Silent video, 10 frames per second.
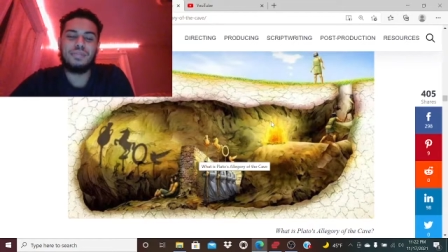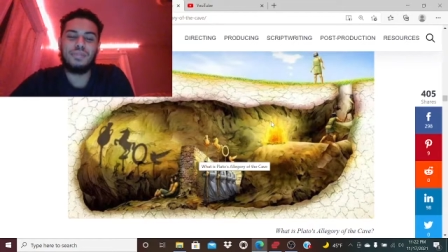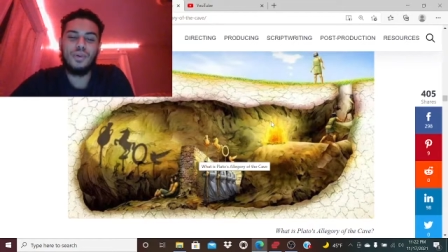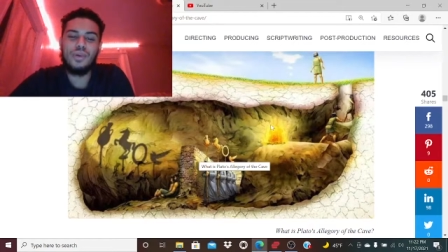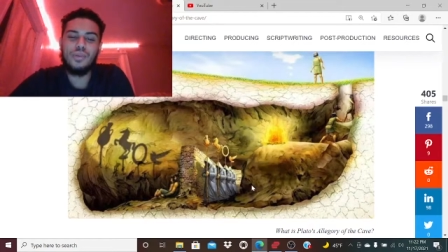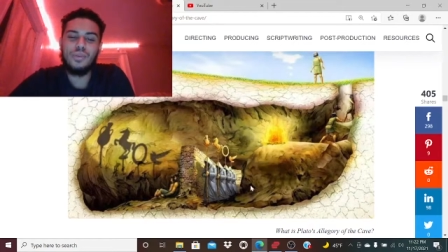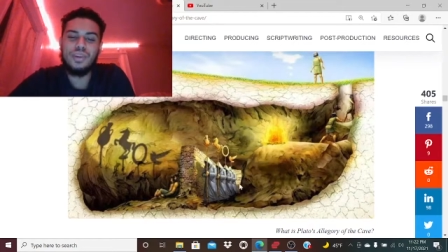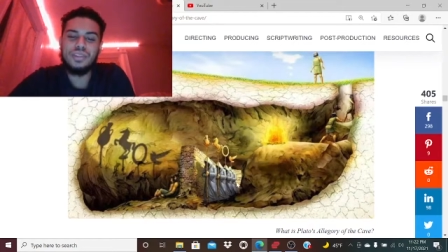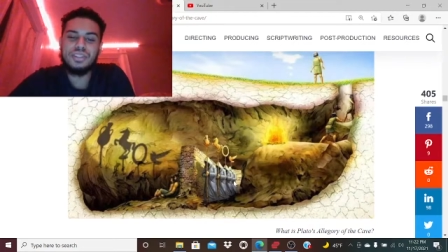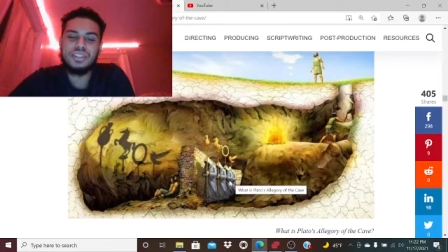more
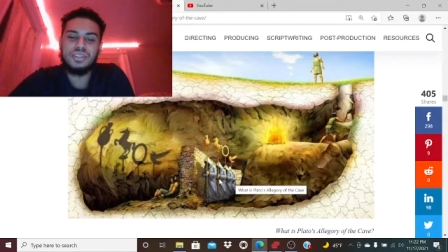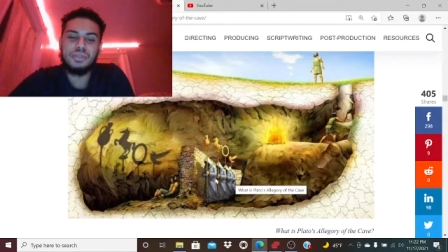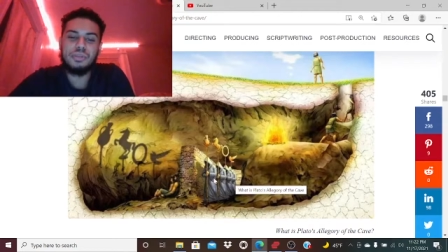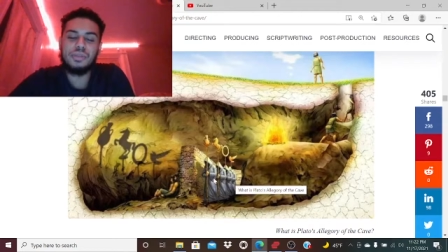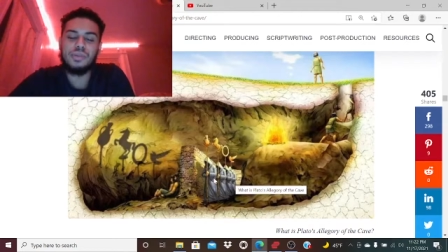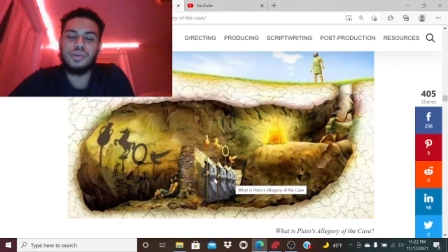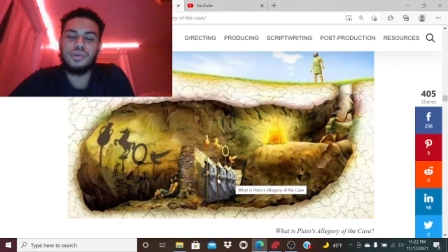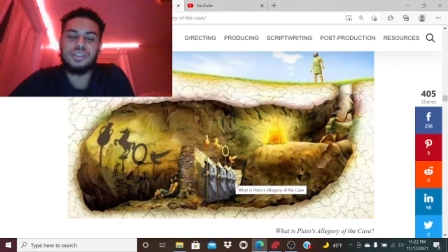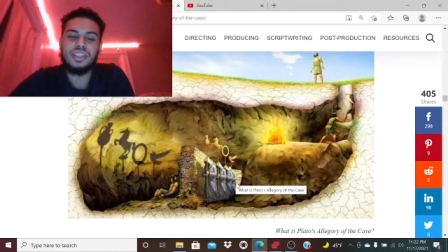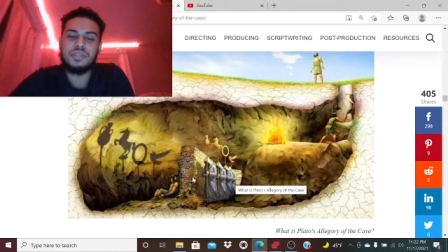real to the people
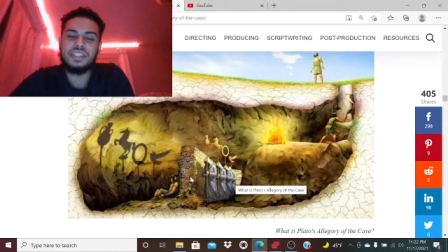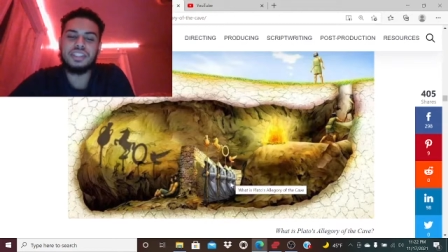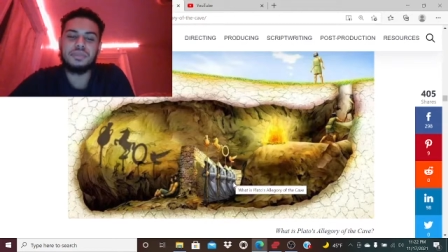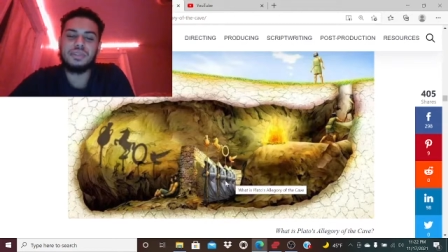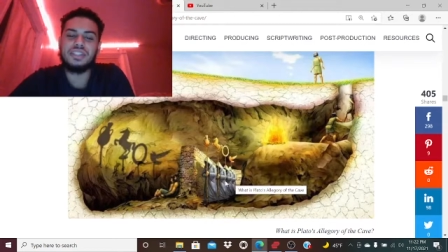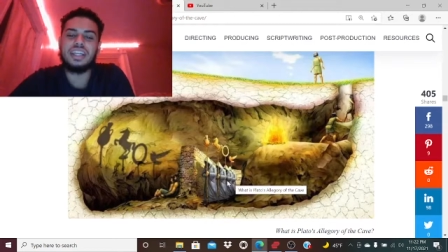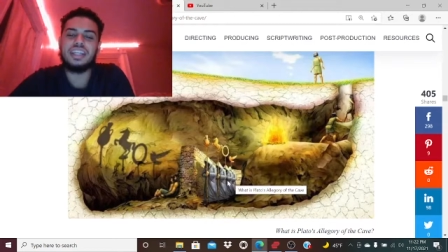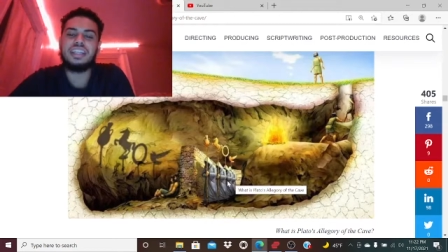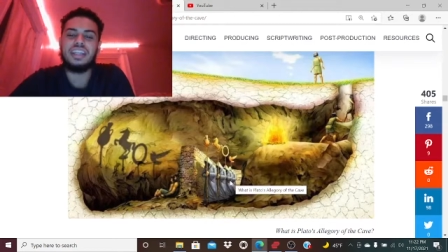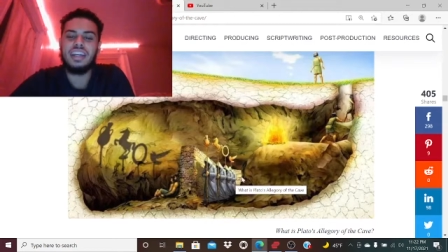holding up the symbols that
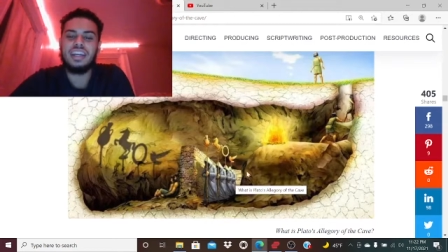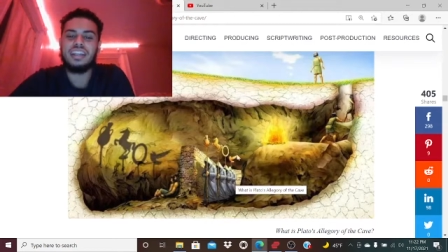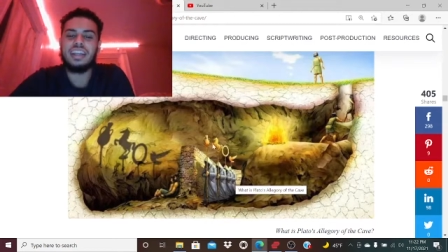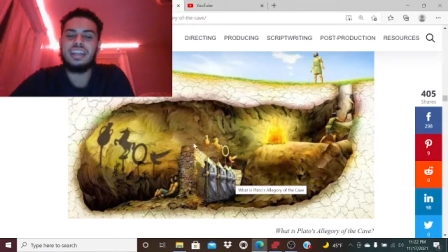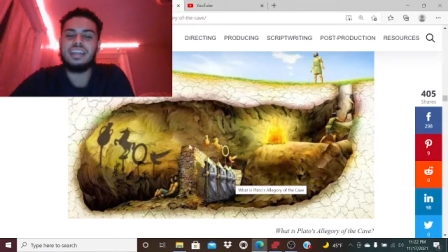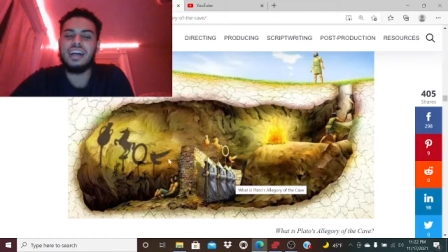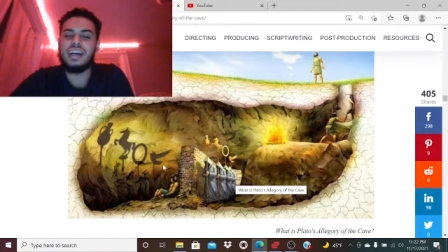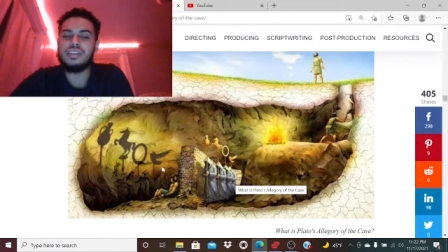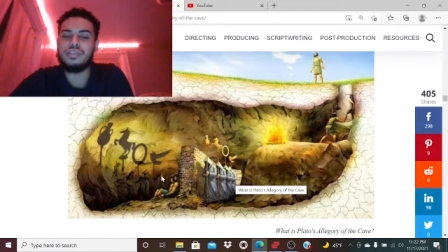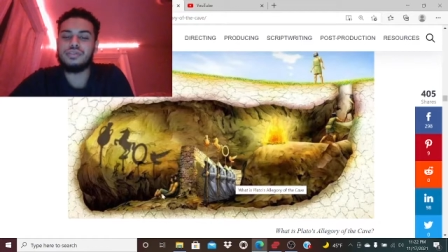he that he
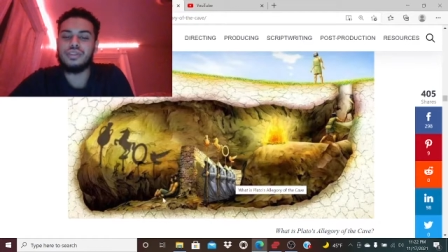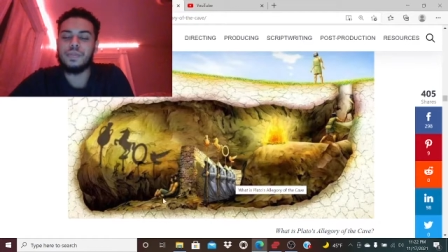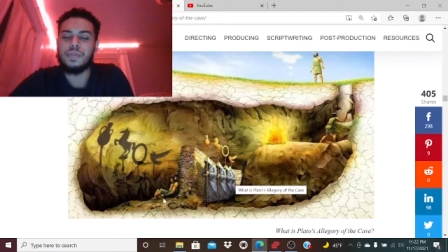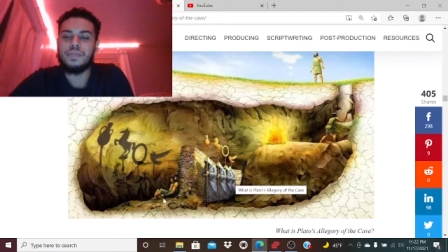got them from.